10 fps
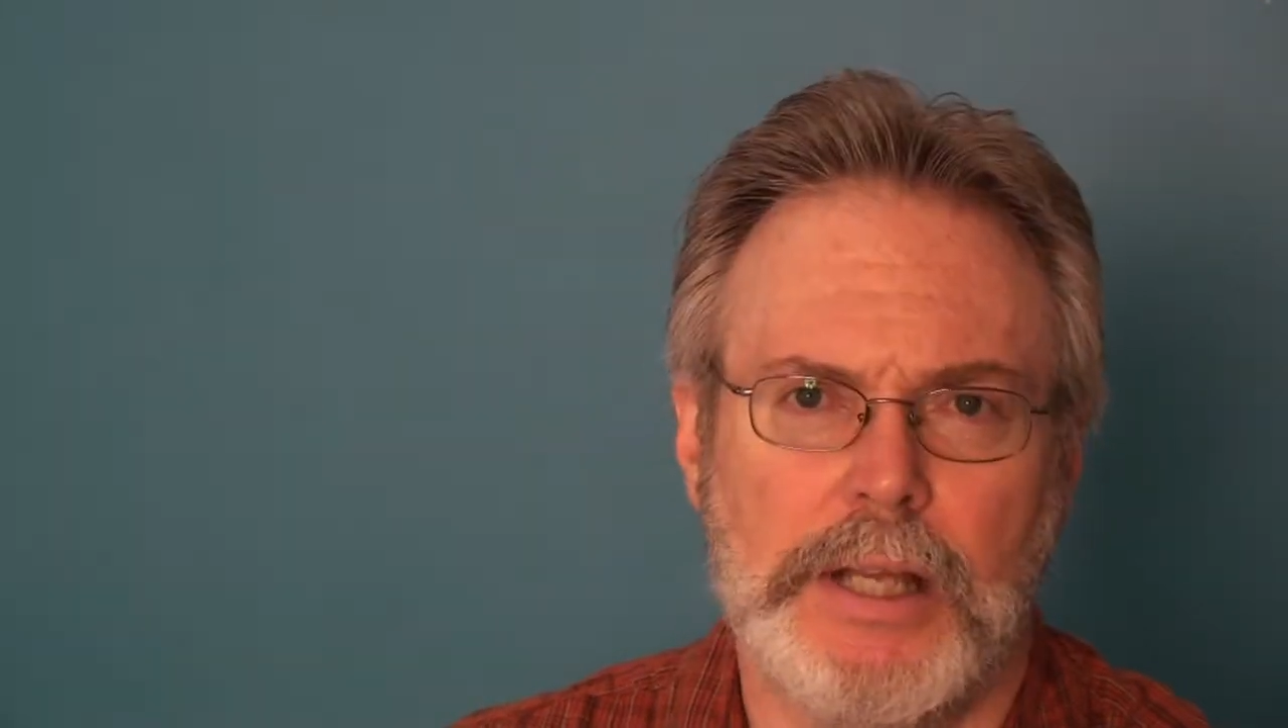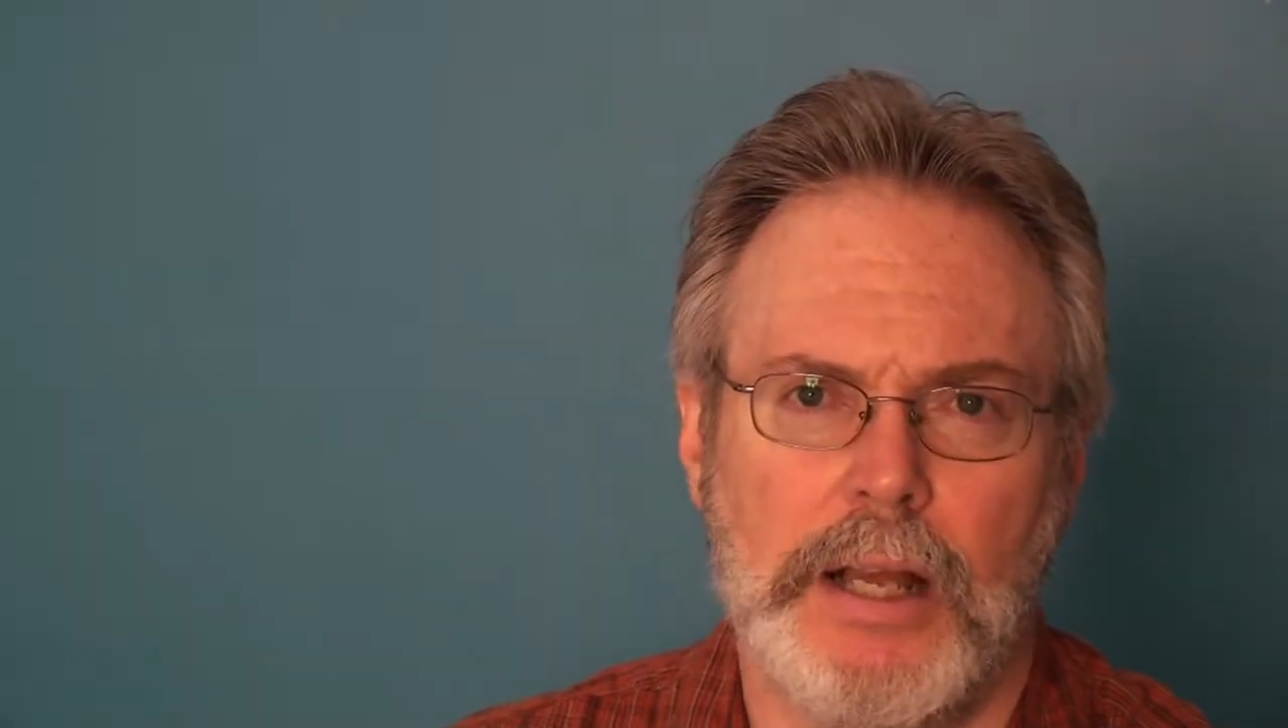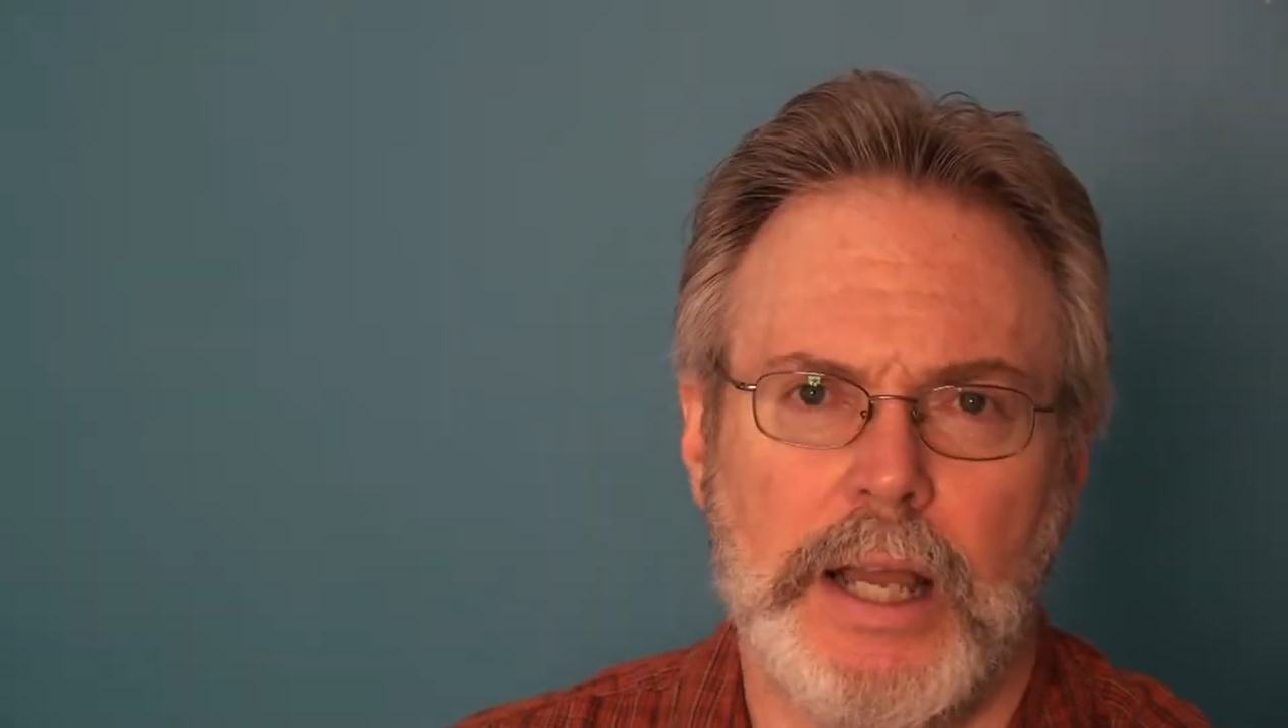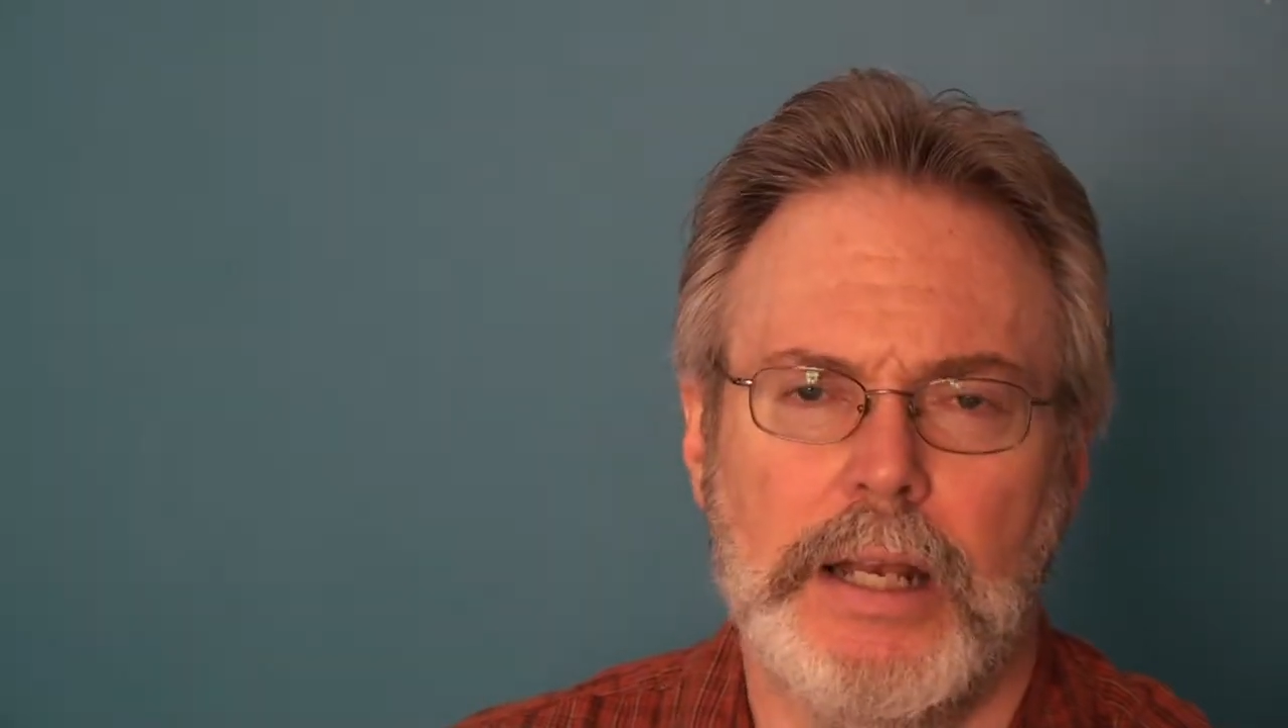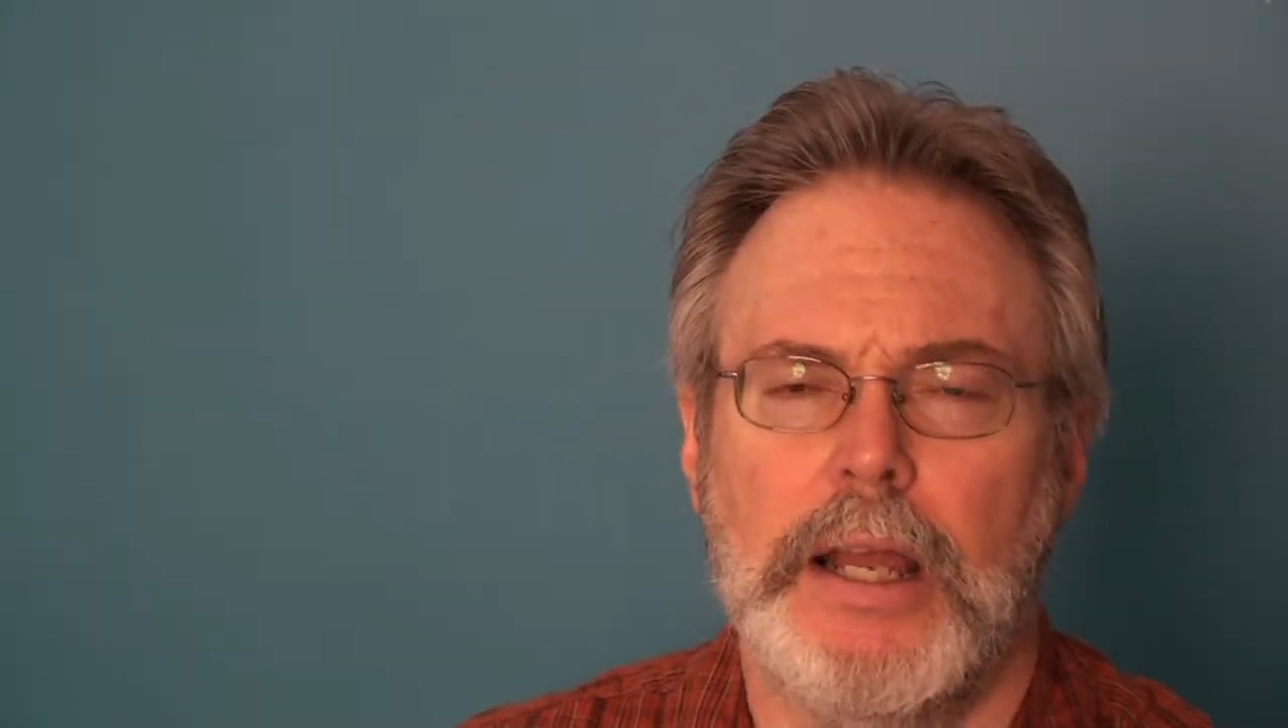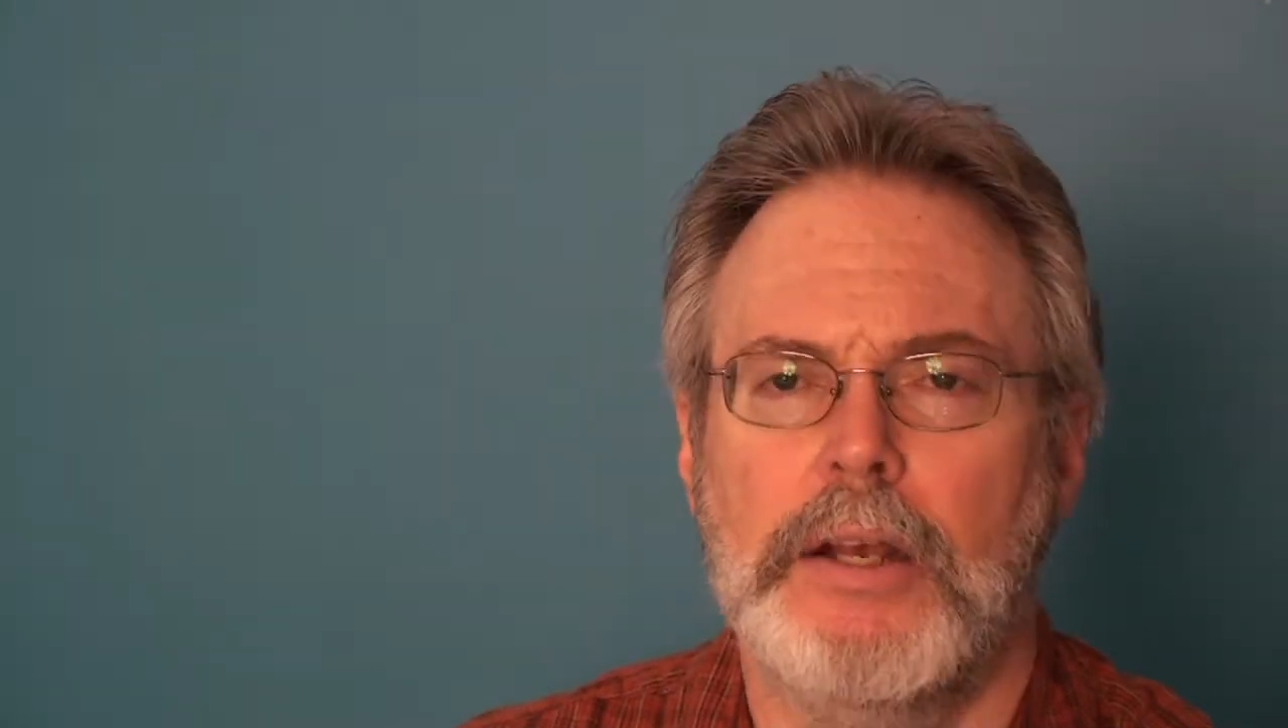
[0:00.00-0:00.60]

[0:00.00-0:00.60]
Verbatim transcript: side,